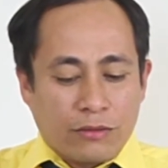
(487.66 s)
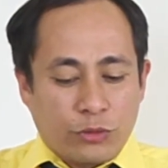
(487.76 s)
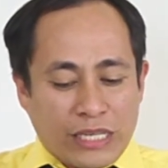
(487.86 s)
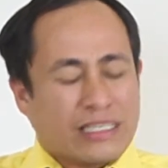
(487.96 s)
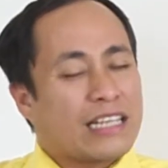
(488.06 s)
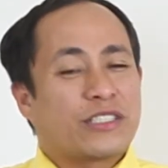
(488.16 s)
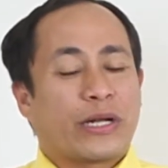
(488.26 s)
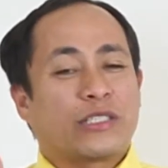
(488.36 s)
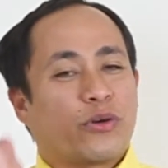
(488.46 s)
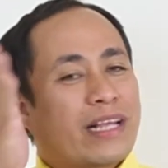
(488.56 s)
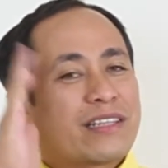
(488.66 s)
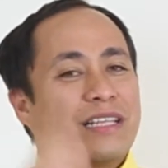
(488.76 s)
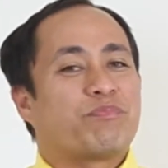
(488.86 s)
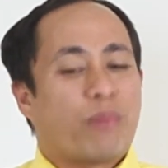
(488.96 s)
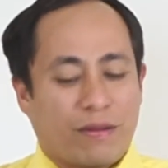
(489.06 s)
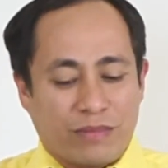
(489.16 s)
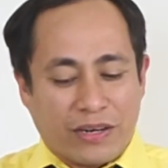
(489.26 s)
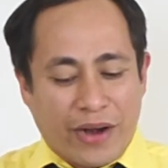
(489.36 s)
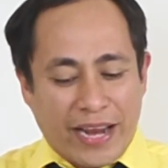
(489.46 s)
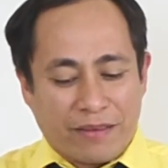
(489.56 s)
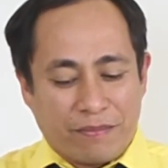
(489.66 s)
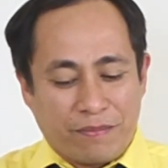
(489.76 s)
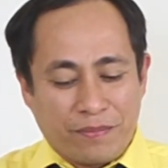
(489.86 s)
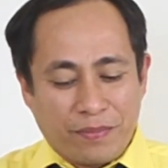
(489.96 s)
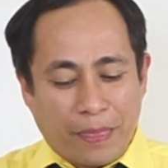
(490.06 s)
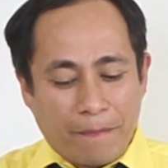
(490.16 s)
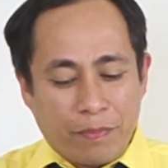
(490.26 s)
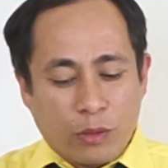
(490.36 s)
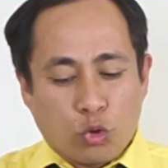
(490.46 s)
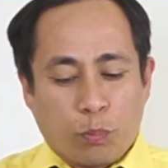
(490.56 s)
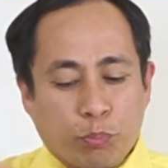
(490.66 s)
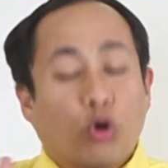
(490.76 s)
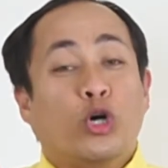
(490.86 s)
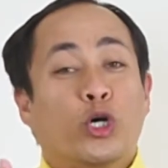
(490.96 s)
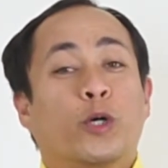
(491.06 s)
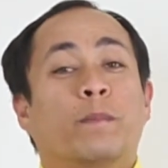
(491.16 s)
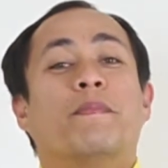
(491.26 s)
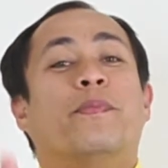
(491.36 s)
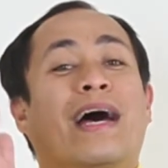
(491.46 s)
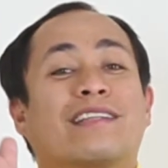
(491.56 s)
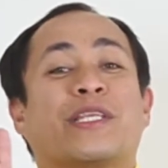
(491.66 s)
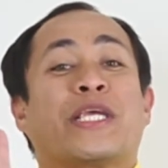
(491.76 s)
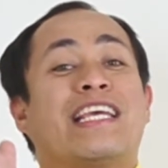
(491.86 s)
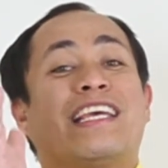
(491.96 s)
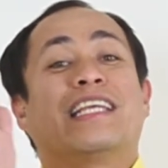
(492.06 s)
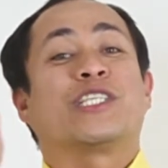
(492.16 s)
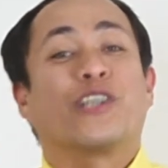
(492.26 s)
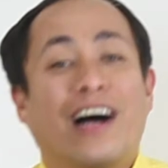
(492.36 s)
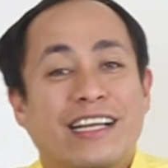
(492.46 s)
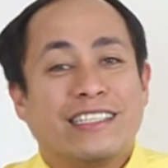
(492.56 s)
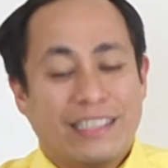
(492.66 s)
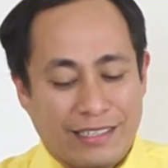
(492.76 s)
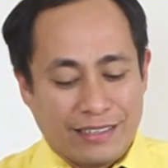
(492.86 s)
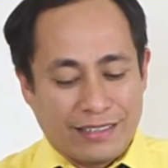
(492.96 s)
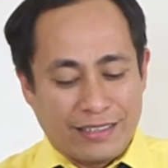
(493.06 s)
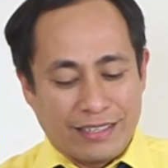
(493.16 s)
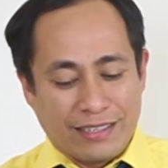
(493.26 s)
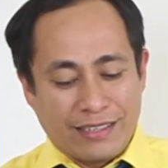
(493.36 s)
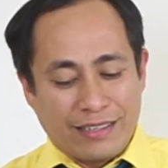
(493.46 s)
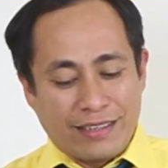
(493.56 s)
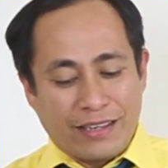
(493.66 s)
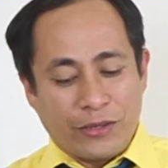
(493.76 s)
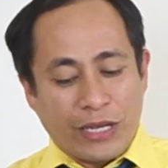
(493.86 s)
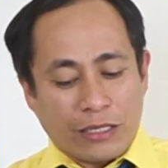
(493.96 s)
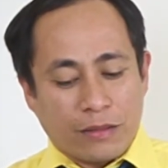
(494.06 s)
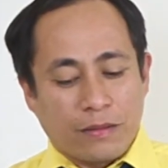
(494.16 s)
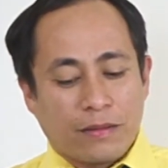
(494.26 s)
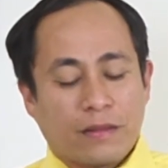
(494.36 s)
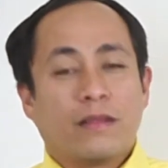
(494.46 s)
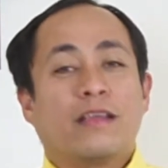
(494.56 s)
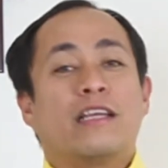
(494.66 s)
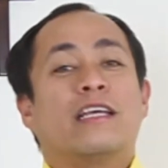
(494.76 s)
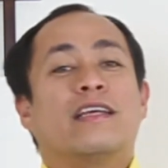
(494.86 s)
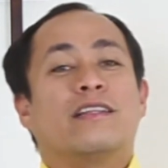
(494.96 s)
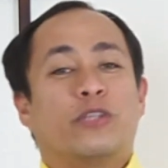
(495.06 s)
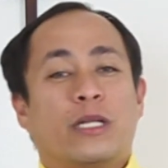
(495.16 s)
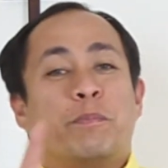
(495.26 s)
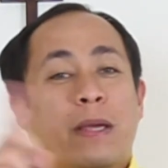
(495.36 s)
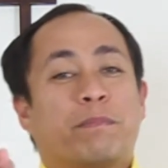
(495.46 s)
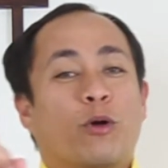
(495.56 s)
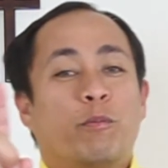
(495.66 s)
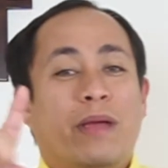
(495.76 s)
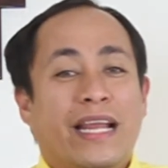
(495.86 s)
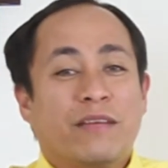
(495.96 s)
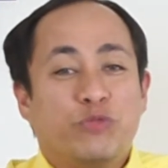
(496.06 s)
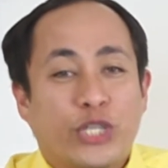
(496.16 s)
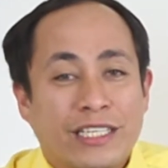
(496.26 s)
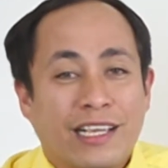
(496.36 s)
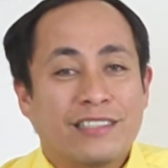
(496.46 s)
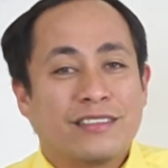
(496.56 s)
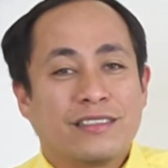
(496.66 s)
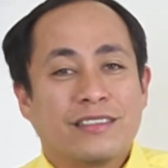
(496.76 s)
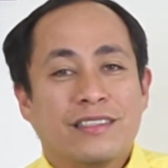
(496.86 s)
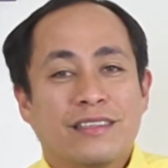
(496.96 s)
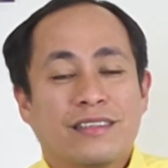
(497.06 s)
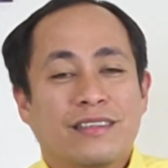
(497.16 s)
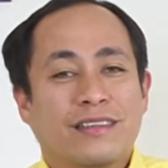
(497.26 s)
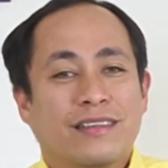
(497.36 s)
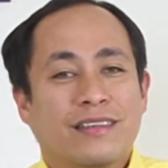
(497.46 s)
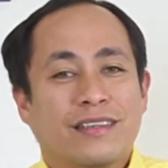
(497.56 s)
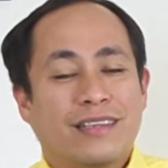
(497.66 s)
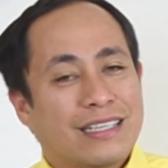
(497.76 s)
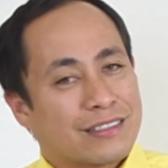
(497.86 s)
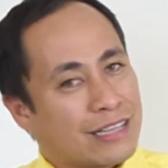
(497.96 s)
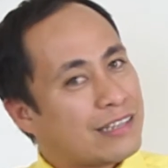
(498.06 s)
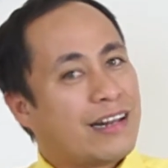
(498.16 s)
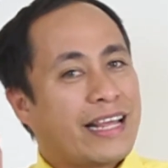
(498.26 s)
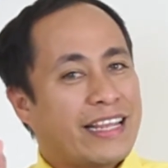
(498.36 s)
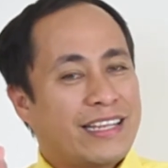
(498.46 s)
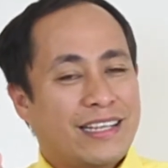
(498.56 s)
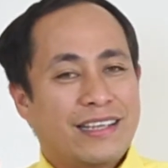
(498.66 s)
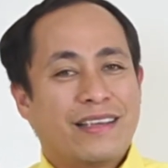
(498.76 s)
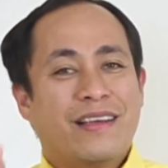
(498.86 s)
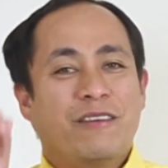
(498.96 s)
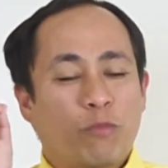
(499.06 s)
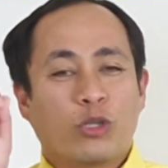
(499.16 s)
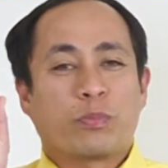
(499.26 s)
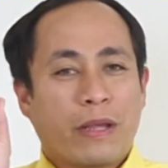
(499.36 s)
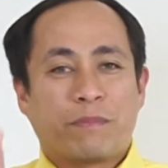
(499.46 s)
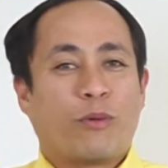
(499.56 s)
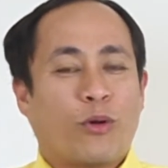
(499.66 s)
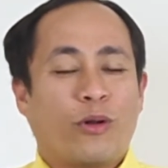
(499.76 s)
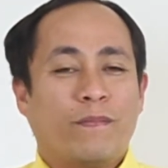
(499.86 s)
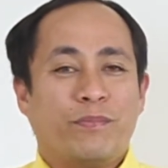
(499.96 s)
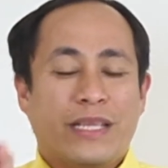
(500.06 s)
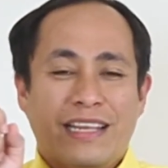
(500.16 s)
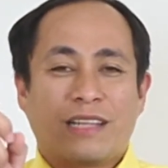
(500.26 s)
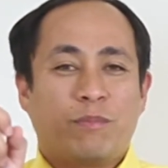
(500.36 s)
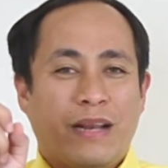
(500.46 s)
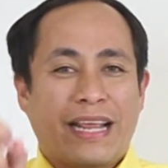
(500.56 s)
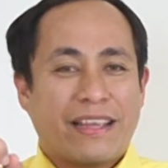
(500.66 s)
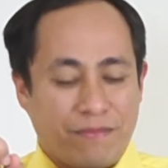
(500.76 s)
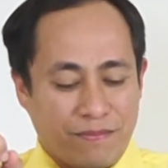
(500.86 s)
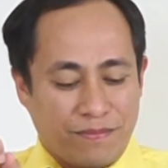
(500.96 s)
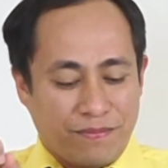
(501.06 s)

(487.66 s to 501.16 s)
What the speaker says: Jesus resurrected from the grave to prove that he is God. Yet, did people believe Jesus? Sadly, most people did not believe.